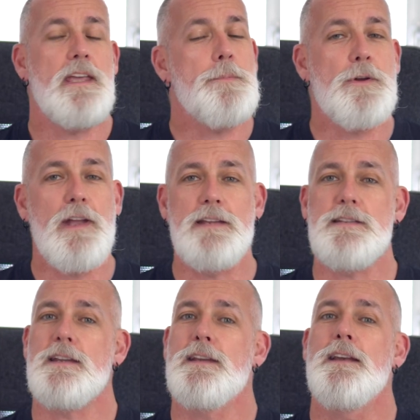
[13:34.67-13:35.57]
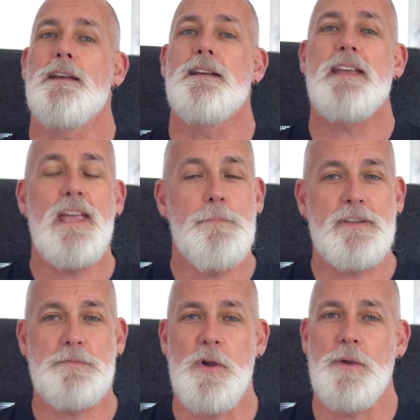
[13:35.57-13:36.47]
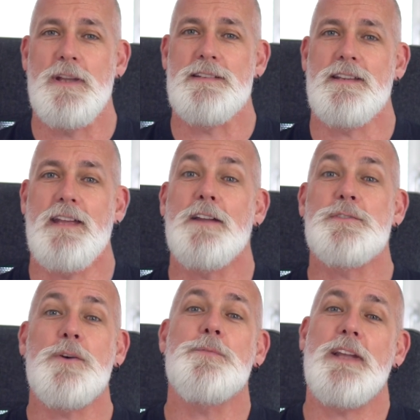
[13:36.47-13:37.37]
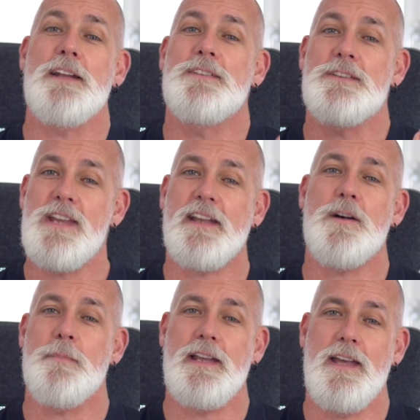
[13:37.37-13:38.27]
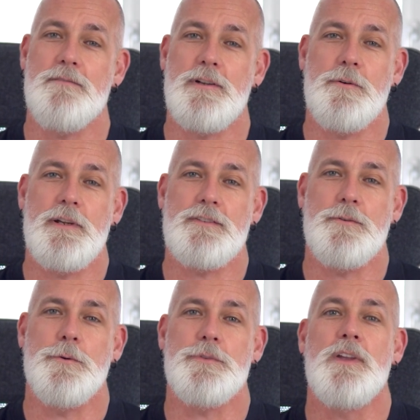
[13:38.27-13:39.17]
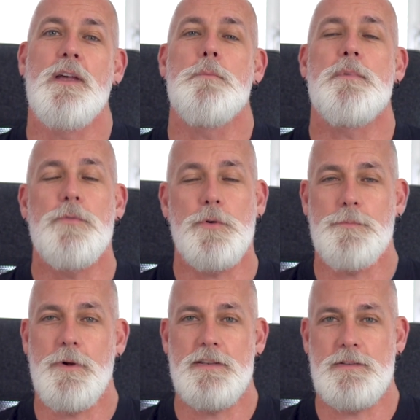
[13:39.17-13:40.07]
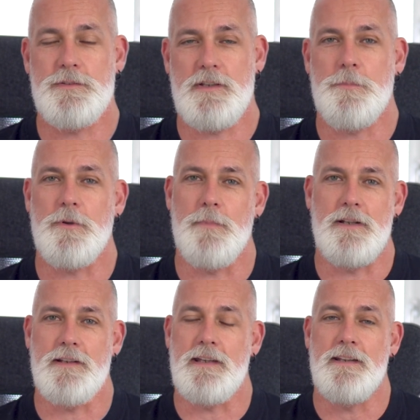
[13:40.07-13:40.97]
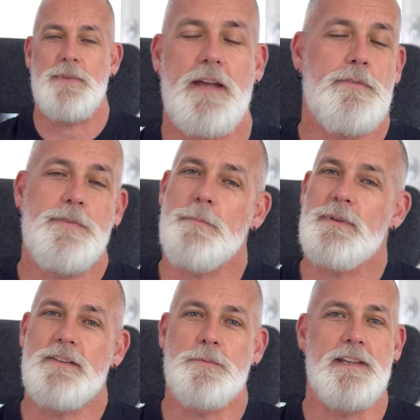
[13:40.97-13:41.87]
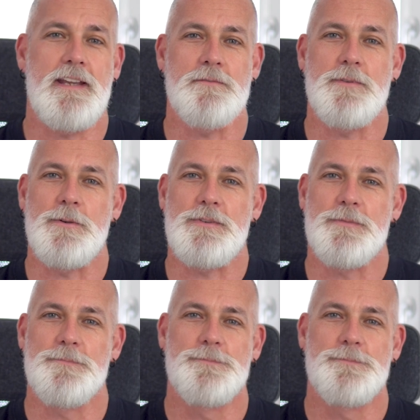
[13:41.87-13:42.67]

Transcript: Keep creating, keep experimenting, and don't forget to check out my Canva O S course before the price goes up on Monday. Have a fabulous weekend, folks.